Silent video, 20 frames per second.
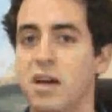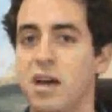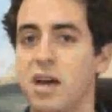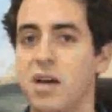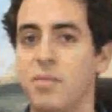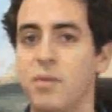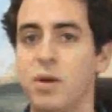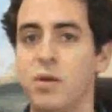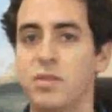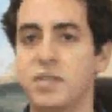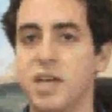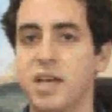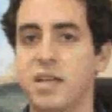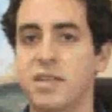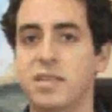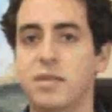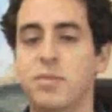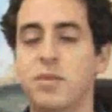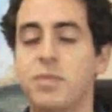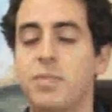
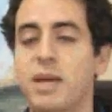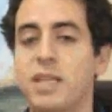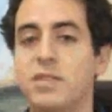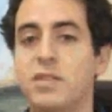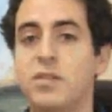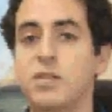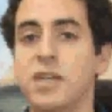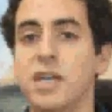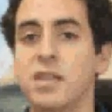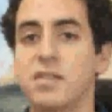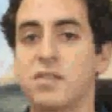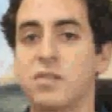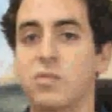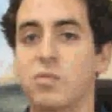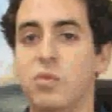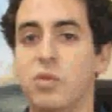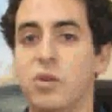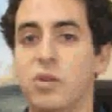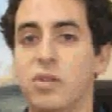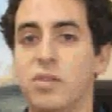hotels, some of the best hotels in
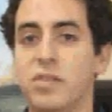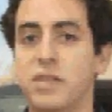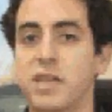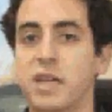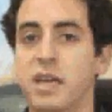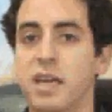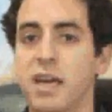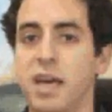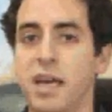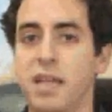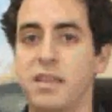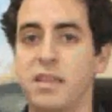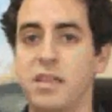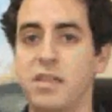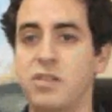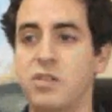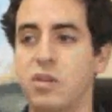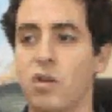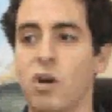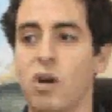the world, and
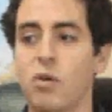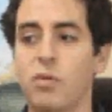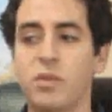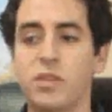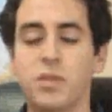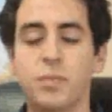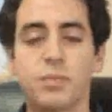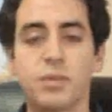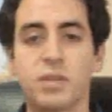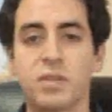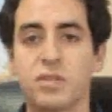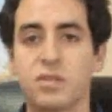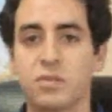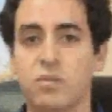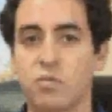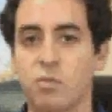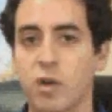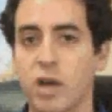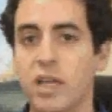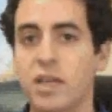these are always booked
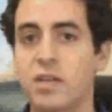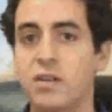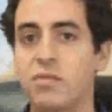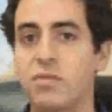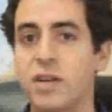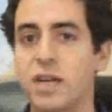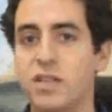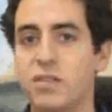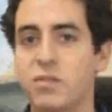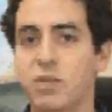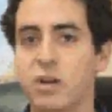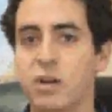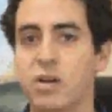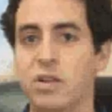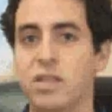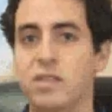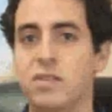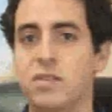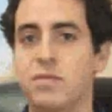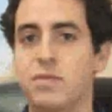well in advance
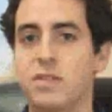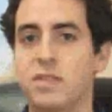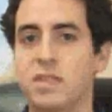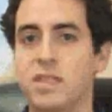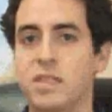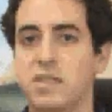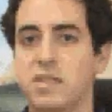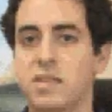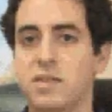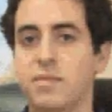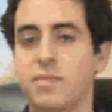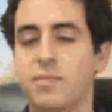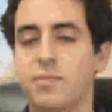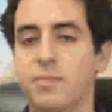regardless of the season.